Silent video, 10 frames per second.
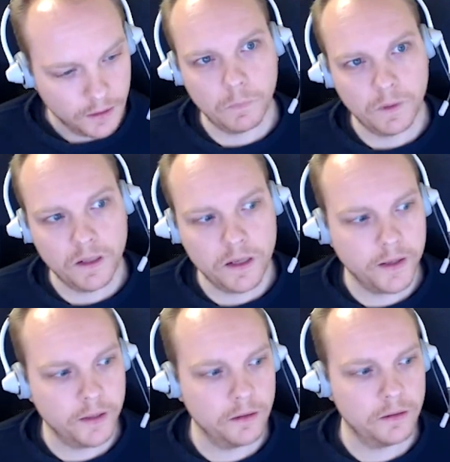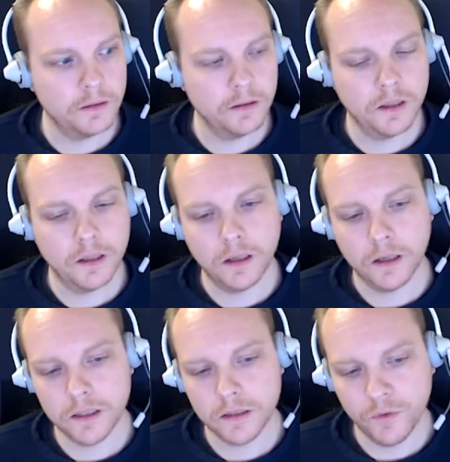In the end, the
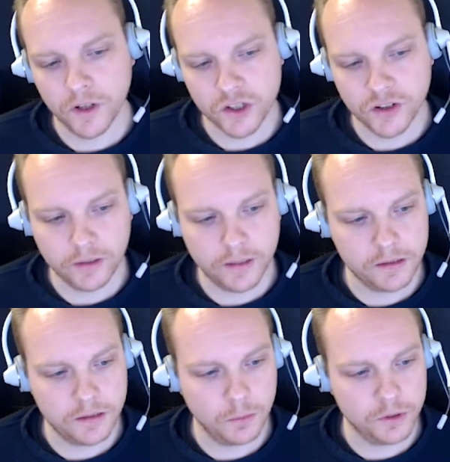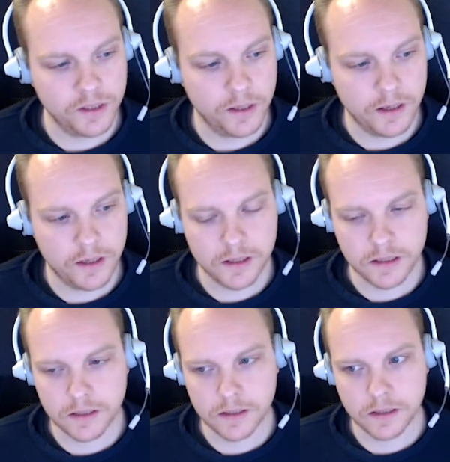custom functional tests, I would say,
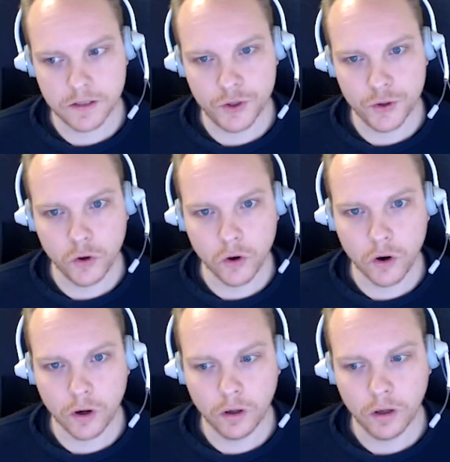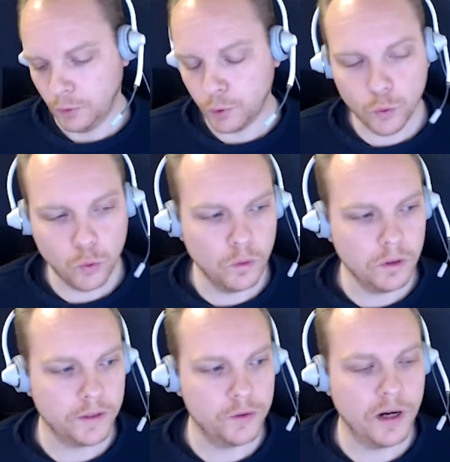is your tool
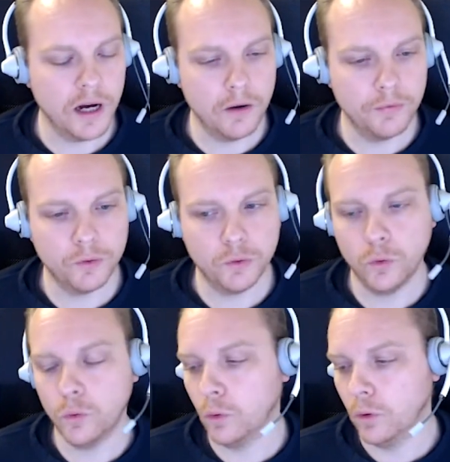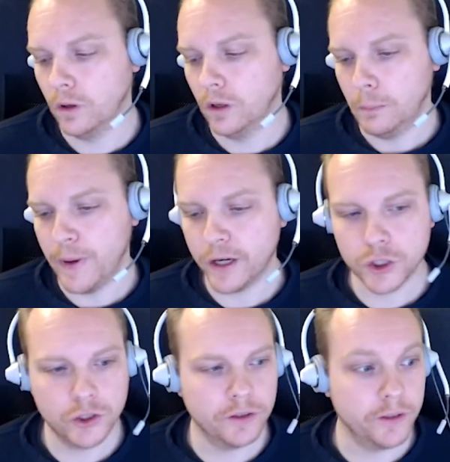that you have to make
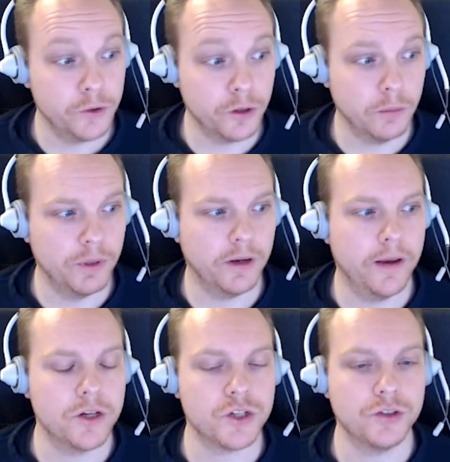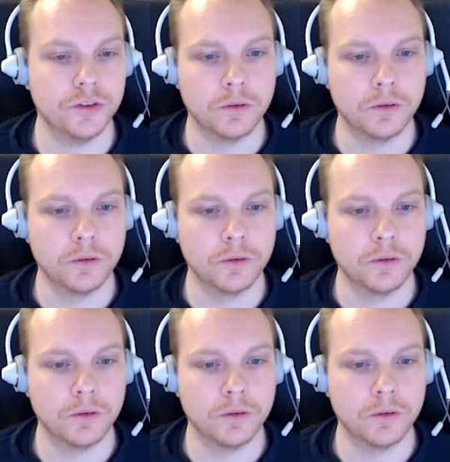sure that your application